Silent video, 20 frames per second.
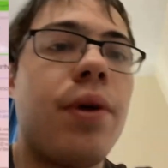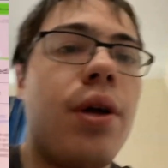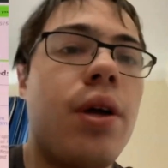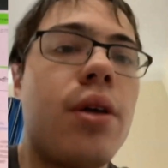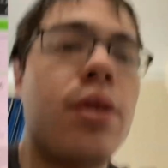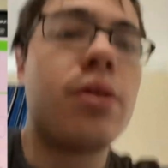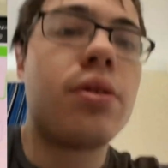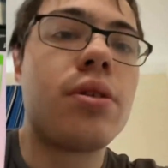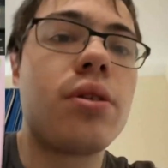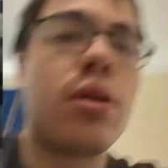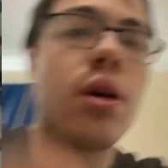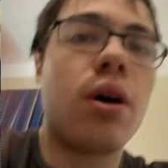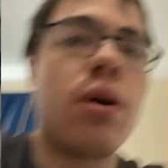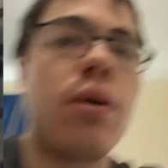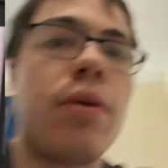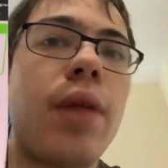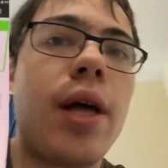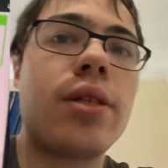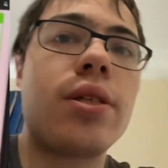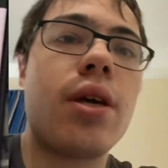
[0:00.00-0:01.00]
So
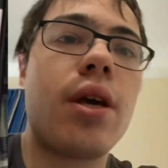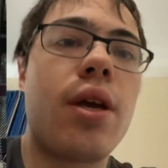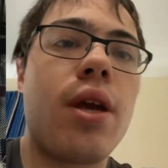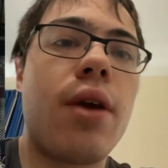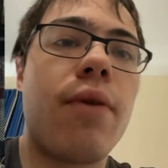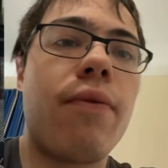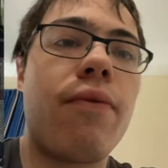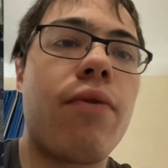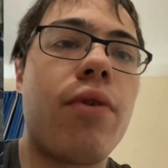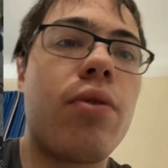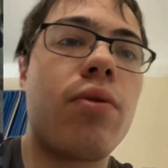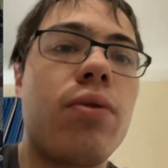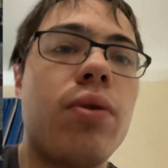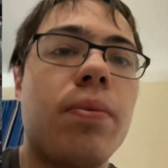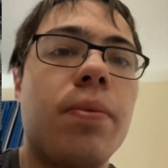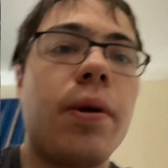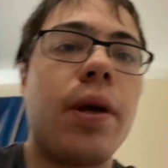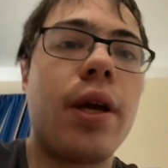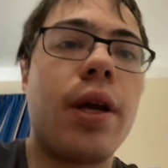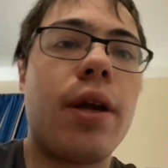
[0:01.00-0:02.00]
that's how you get free Google
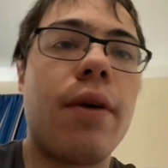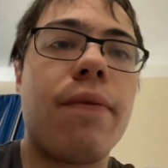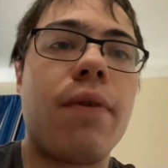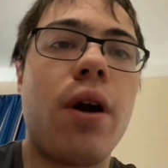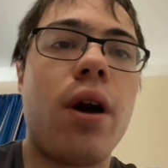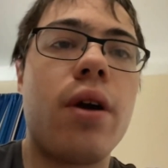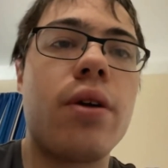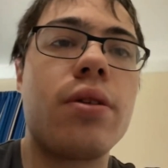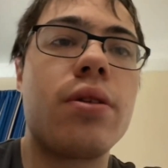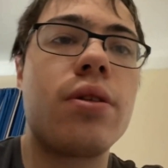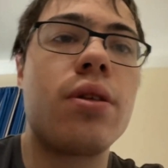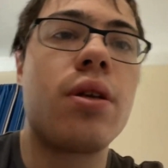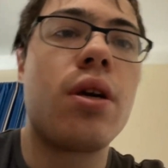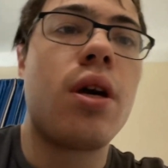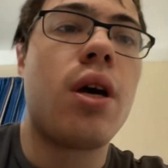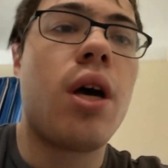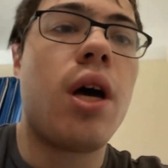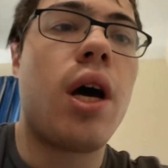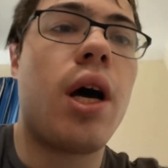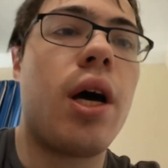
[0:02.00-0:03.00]
Play gift cards.
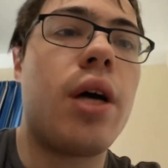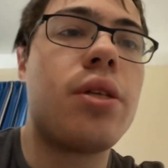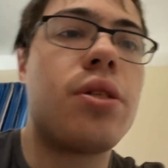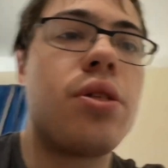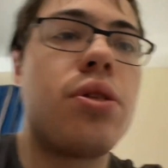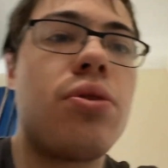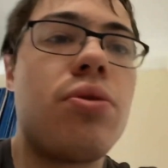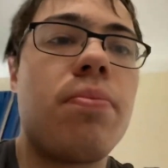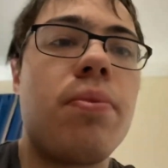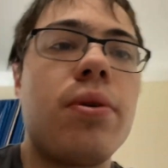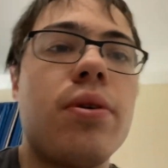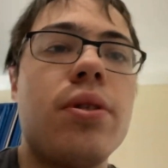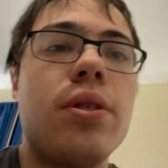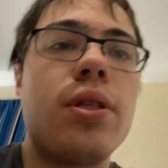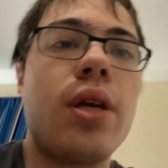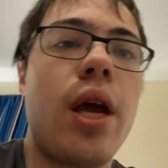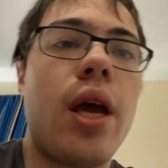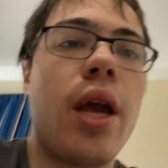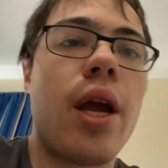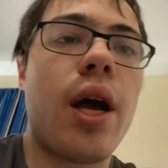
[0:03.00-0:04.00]
It's super
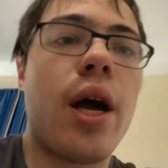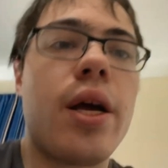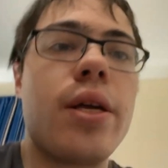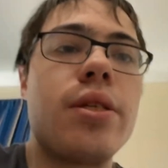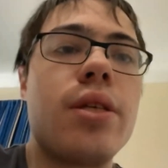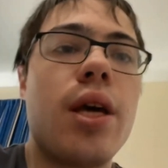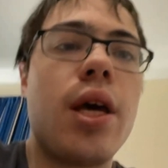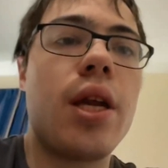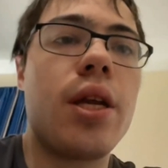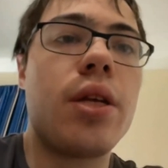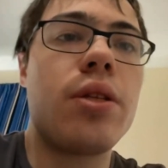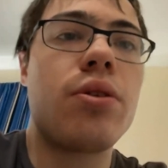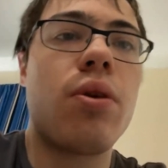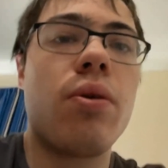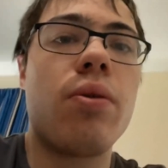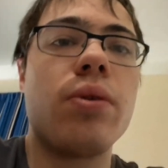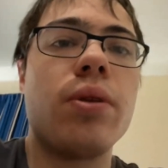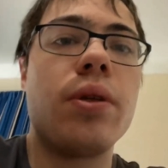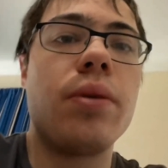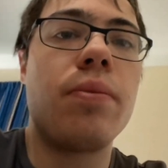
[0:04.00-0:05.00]
insane, guys, and it
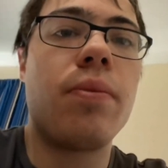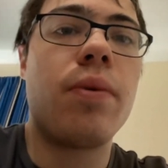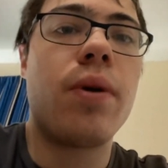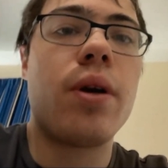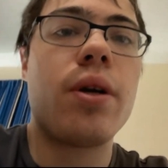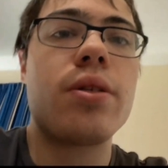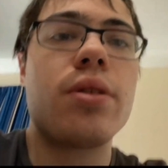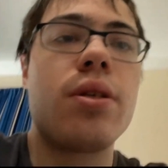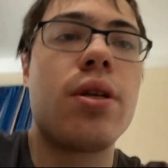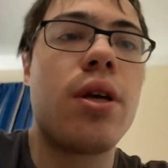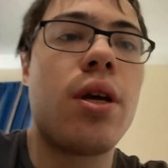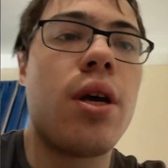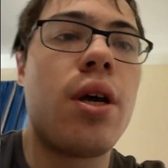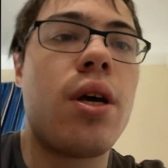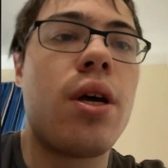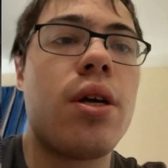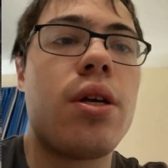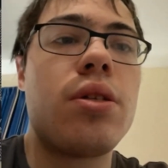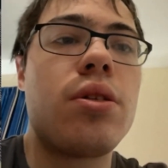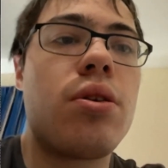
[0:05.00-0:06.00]
totally works.
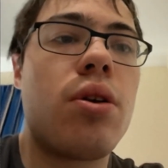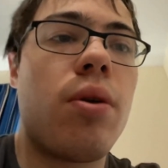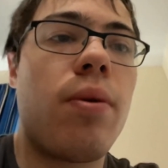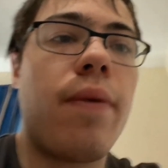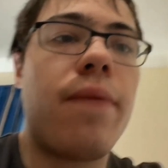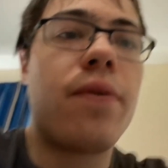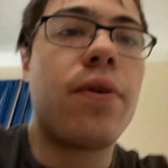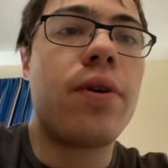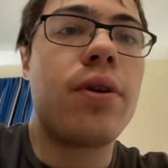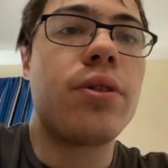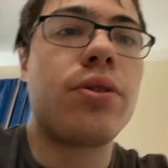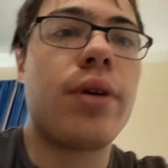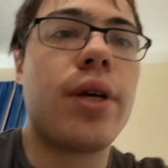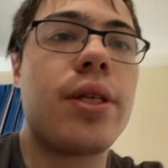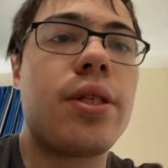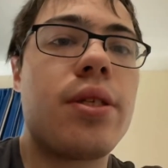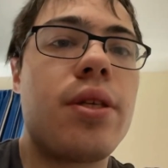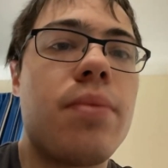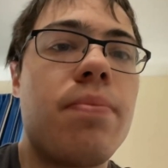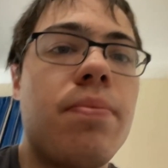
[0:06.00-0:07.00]
So if you're
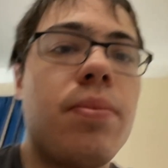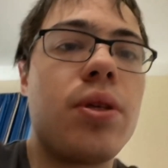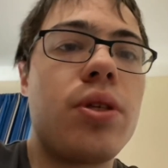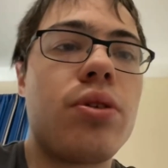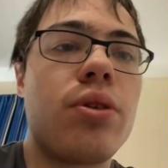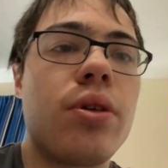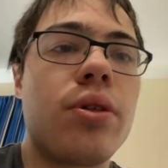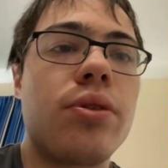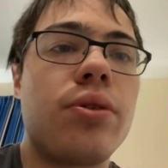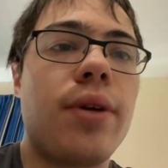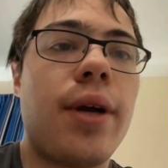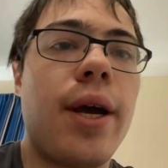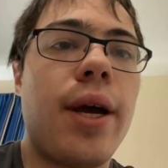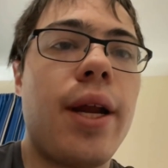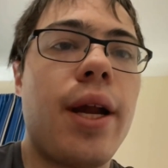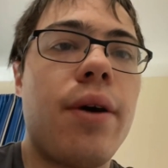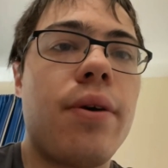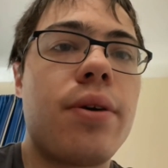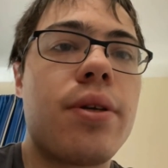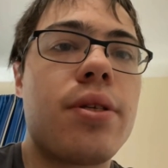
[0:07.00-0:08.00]
interested, be sure to try it
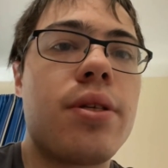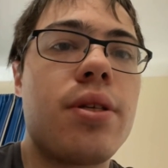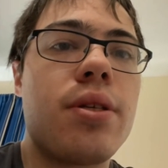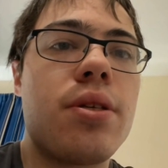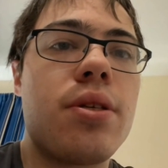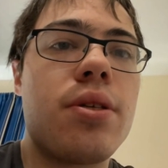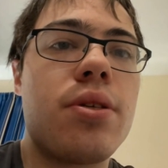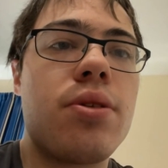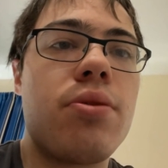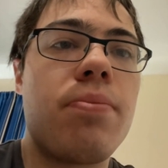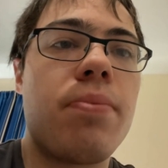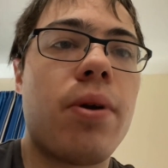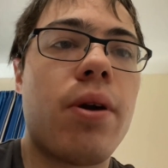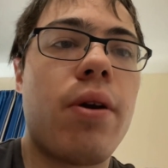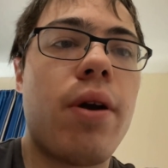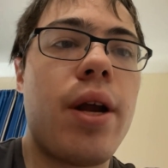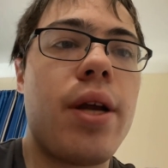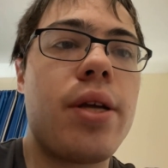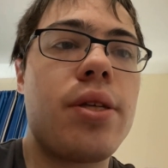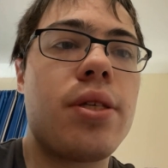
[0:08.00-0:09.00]
out because this is super
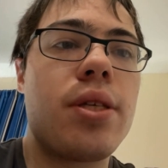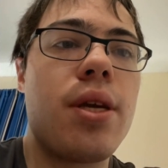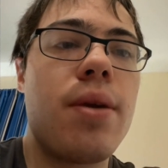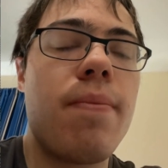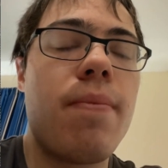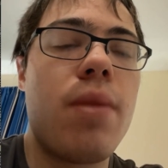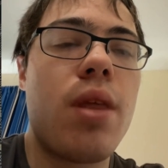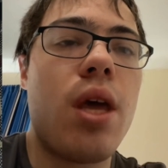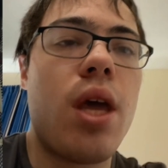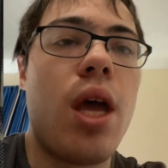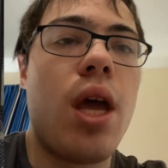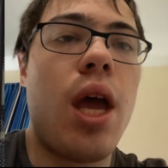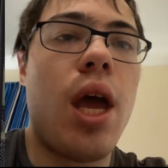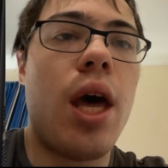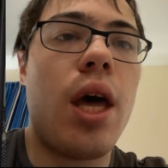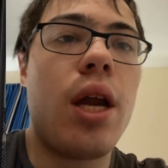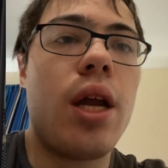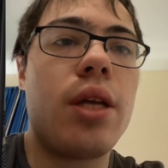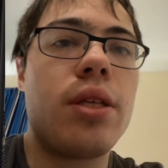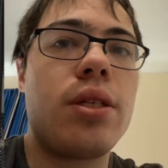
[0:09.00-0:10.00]
crazy
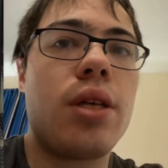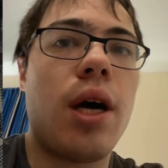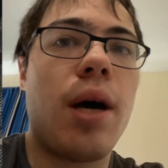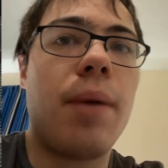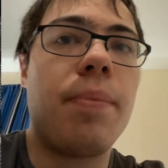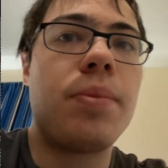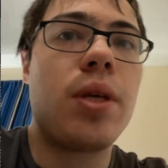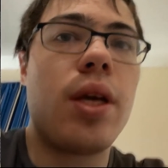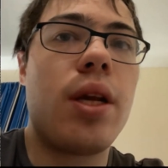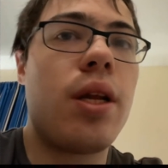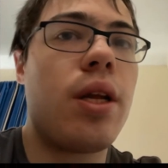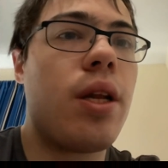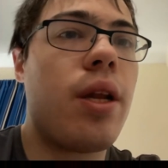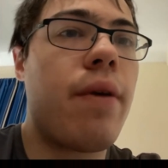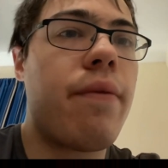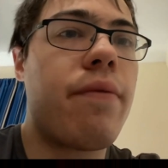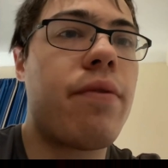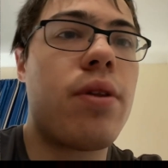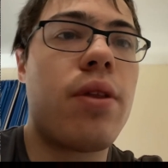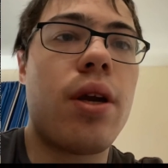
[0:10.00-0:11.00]
and it's updated and
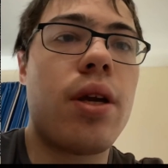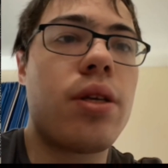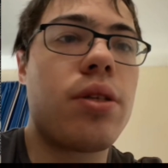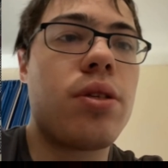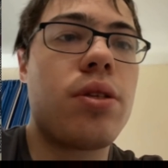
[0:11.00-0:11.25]
everything.